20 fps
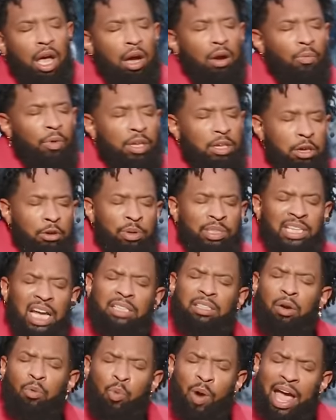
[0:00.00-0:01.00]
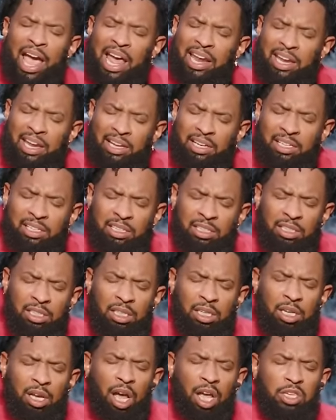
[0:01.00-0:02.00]
when you was at the wedding,
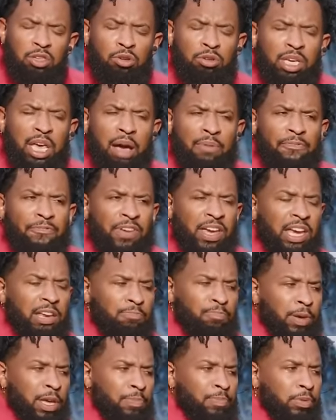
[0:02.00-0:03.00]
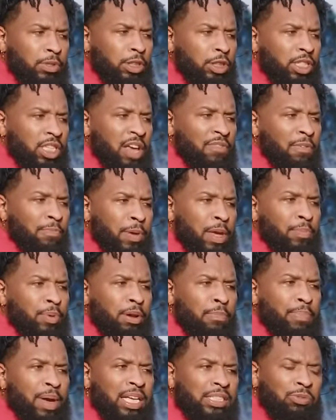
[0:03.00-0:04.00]
you kept feeding people, giving people the
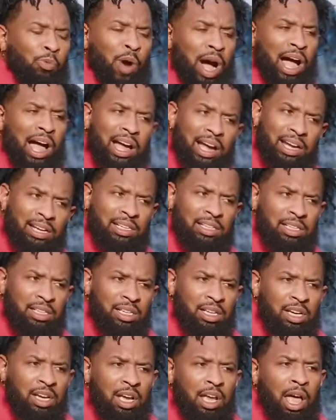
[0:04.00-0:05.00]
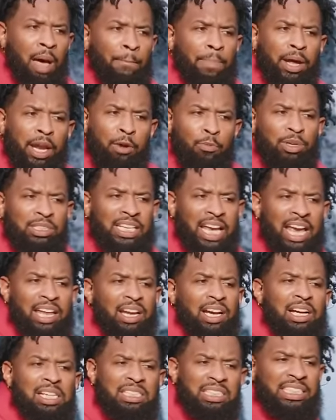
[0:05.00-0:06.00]
best wine, but it was in a
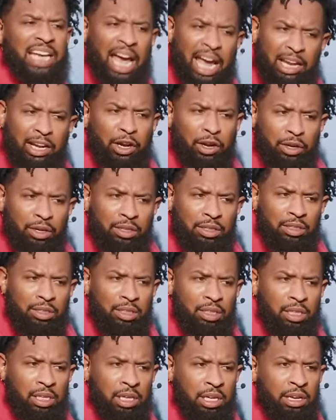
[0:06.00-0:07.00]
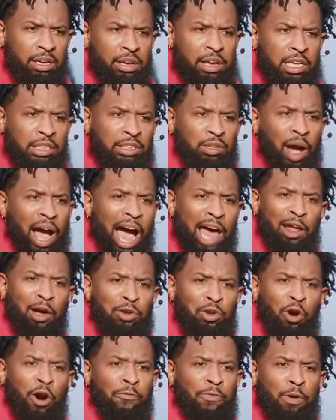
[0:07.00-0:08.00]
container. So I don't
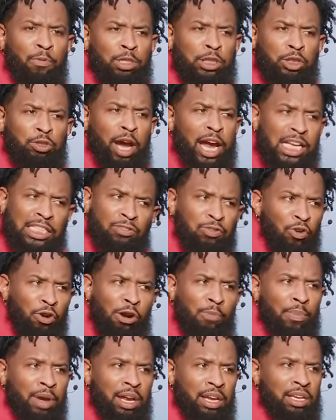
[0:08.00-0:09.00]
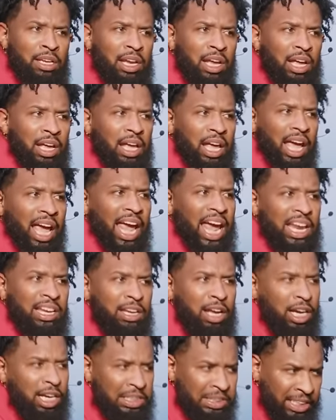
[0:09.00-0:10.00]
know if it was transforming in the
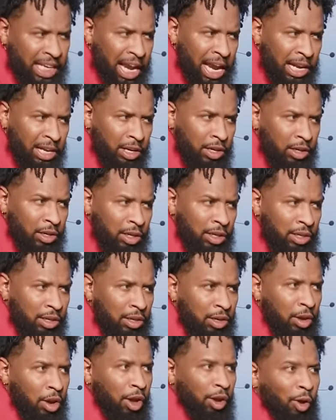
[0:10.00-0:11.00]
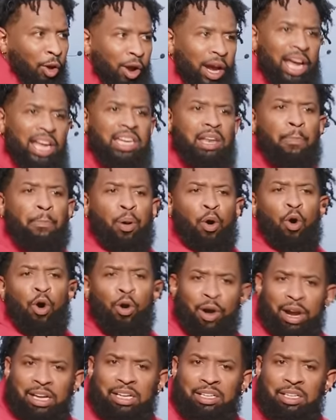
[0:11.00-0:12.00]
container or in the
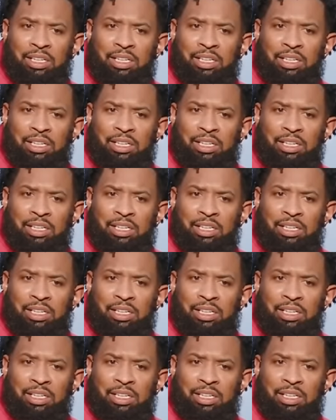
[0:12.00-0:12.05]
pouring.